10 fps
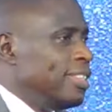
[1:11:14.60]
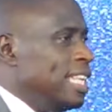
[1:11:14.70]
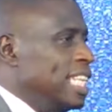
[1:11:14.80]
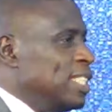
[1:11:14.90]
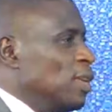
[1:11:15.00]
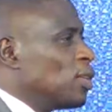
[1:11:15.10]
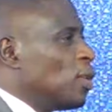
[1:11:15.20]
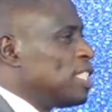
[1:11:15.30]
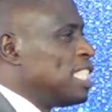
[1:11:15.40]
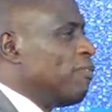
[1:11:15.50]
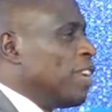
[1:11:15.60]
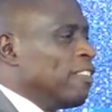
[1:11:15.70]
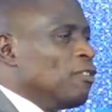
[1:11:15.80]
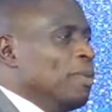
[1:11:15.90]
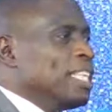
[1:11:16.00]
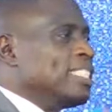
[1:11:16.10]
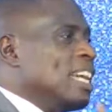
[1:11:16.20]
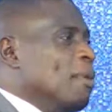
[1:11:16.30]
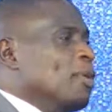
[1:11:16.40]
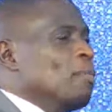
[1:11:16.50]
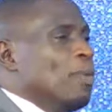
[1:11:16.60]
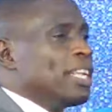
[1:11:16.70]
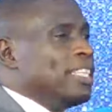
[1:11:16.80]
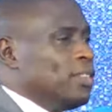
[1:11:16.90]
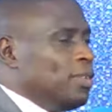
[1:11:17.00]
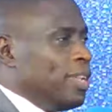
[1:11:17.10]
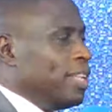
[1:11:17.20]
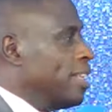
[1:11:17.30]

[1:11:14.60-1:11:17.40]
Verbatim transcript: it's not cost effective to bring someone to break the tree